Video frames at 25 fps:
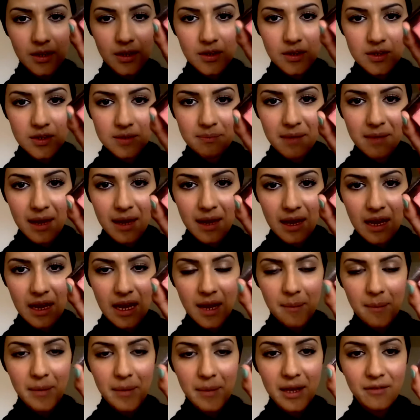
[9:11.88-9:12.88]
use
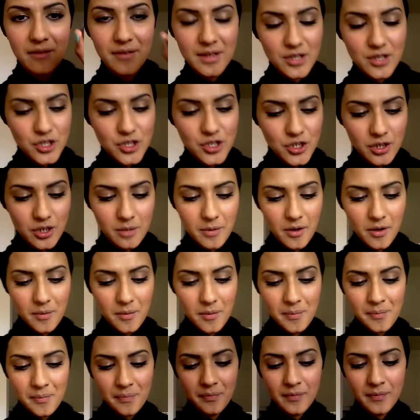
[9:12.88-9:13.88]
Benefit's Sugar
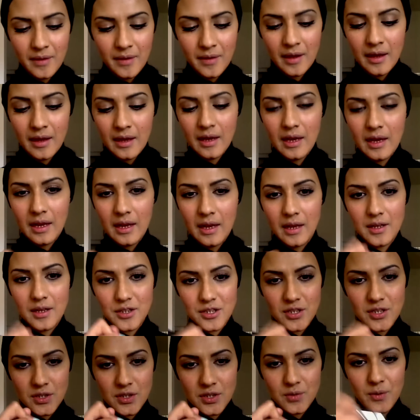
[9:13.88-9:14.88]
Bomb. And
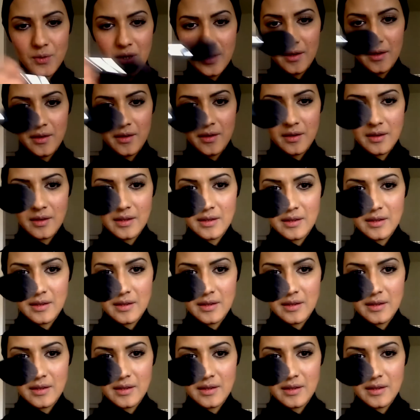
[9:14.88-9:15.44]
just swirl,